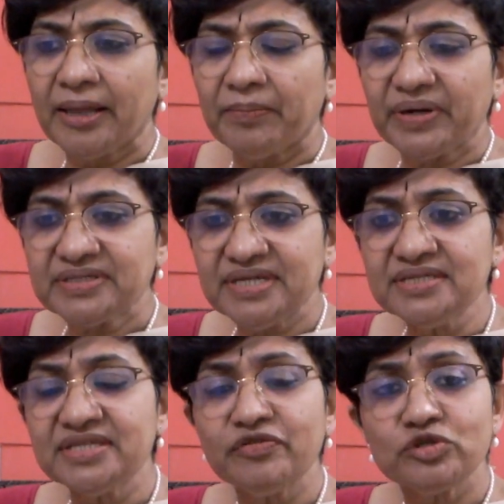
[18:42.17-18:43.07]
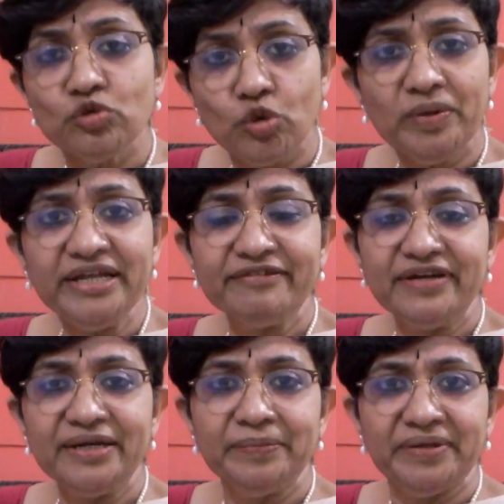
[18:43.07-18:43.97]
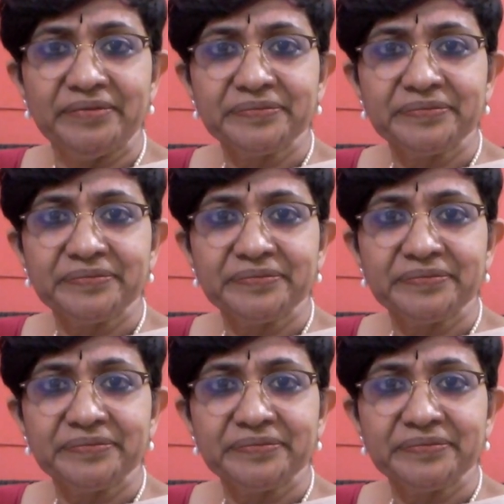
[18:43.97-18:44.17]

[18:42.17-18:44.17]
But since there was nobody available,